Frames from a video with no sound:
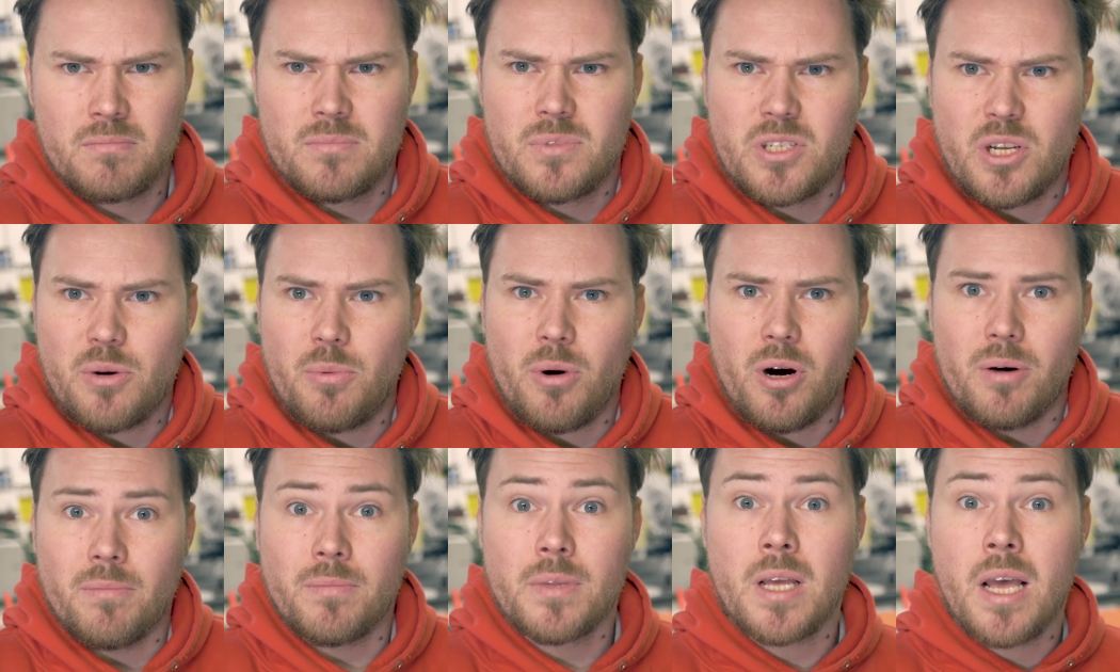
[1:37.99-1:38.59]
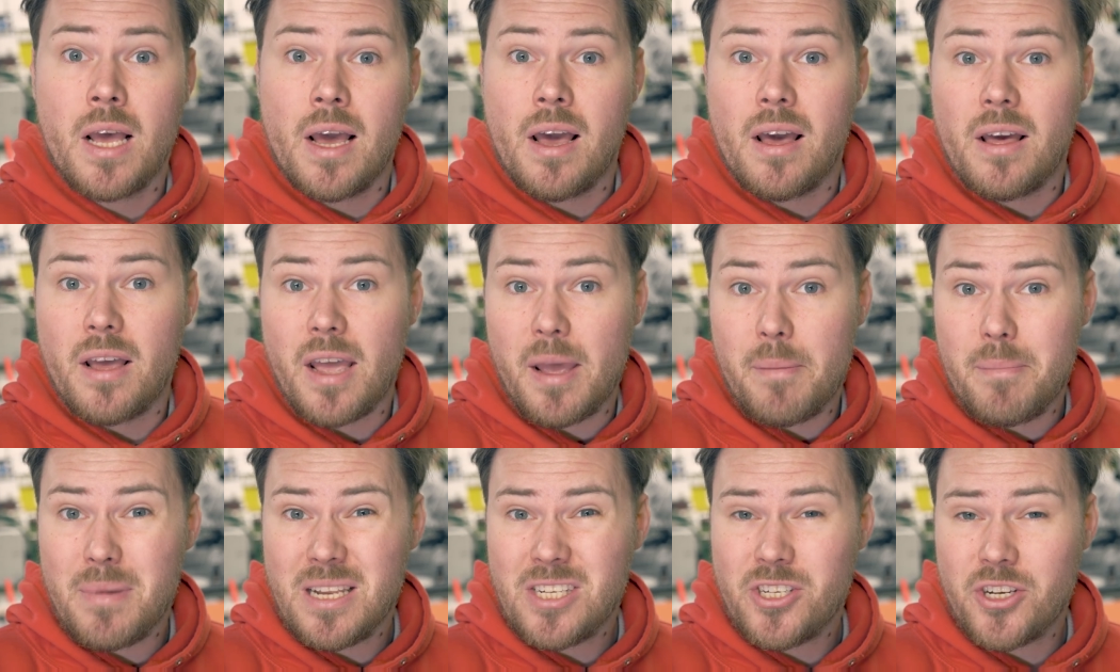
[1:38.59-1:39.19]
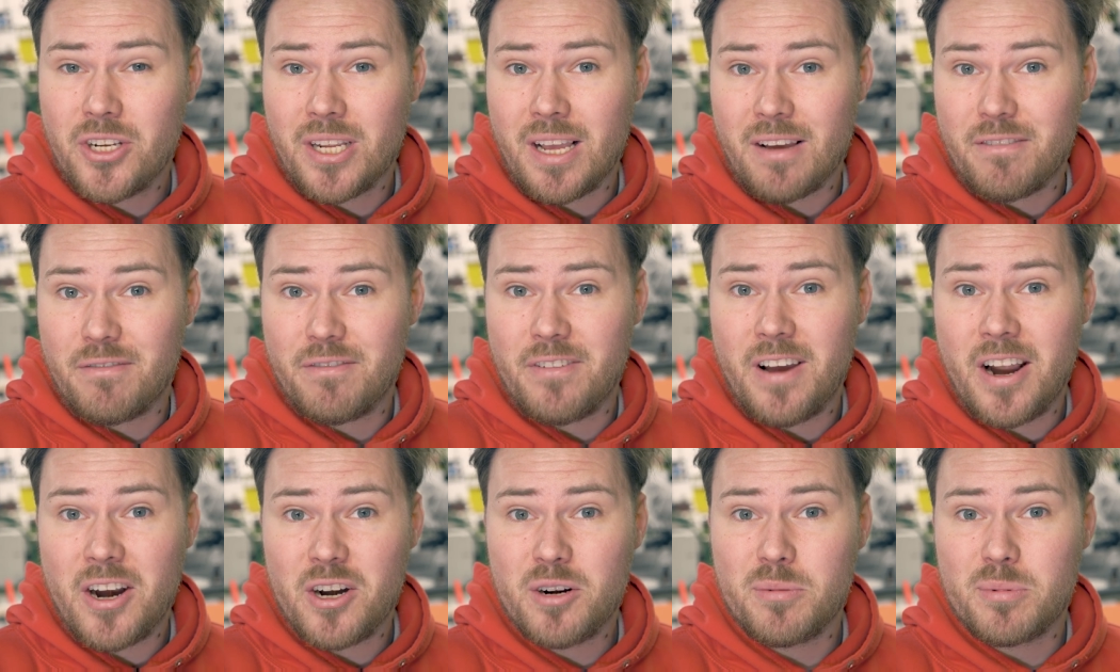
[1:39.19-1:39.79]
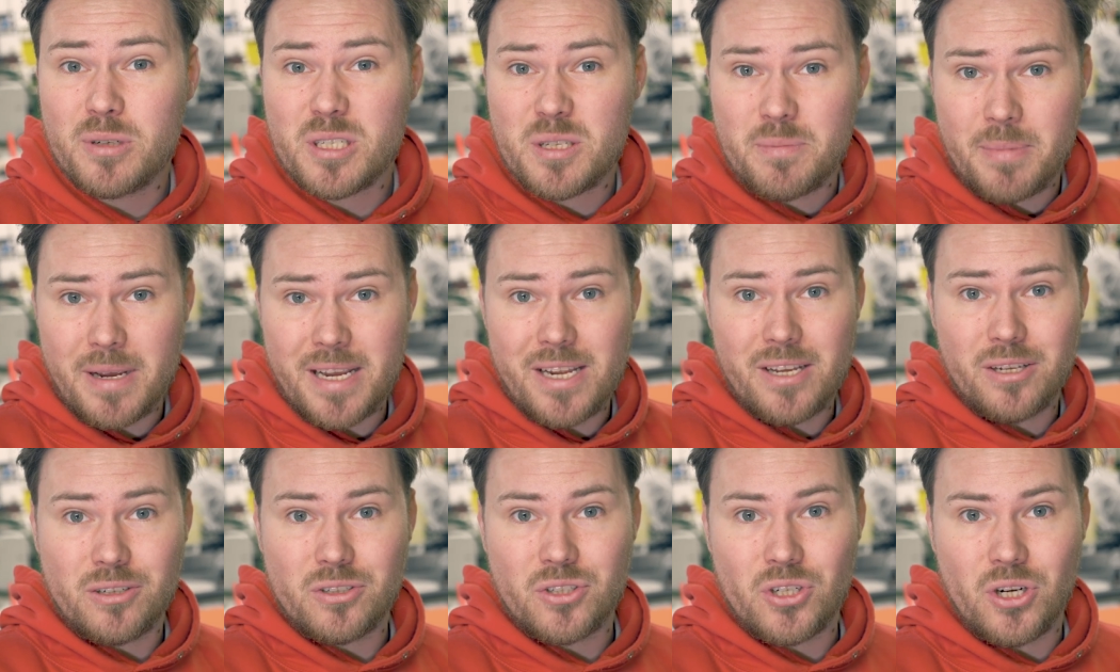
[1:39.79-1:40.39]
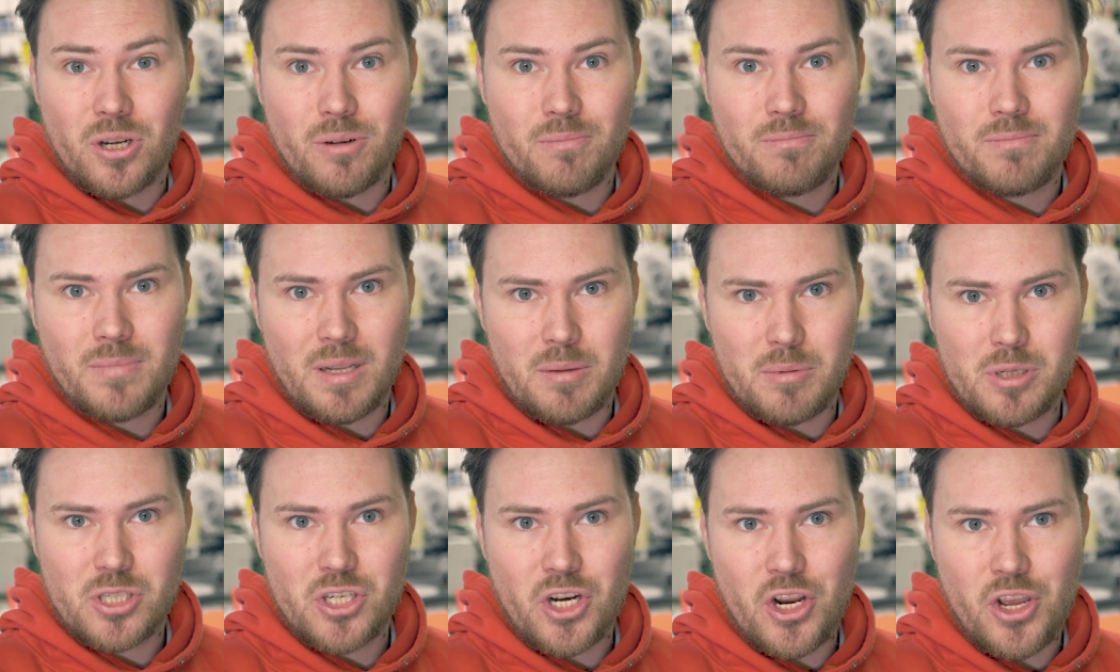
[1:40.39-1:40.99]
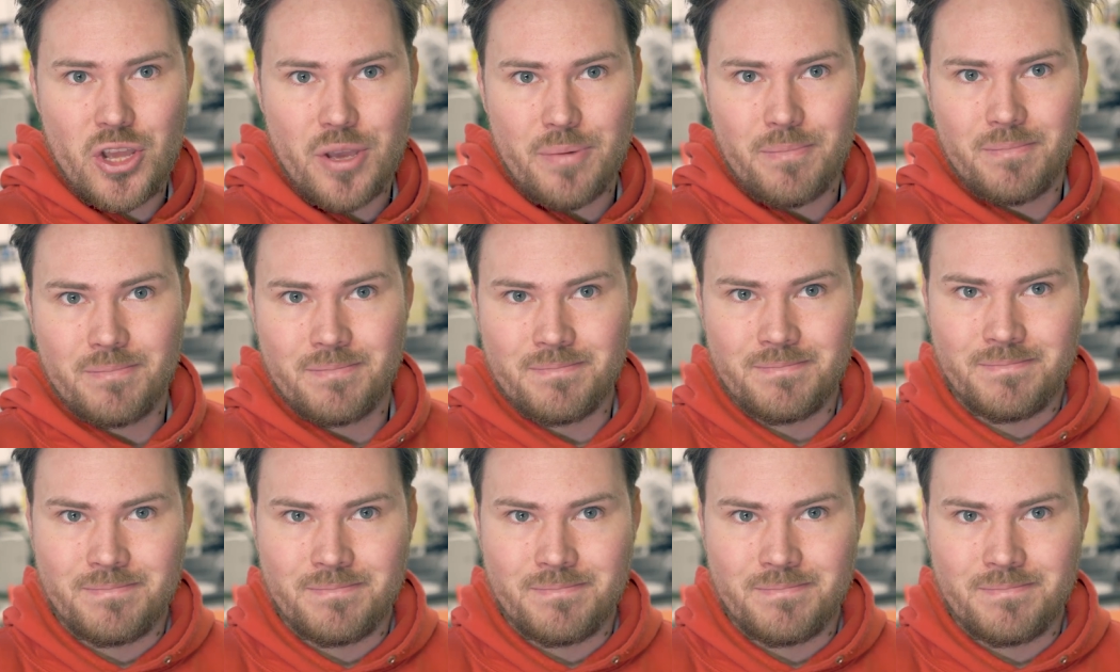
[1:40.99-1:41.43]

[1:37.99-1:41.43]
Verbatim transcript: So what? It means you can get variable speed control. Let me show you.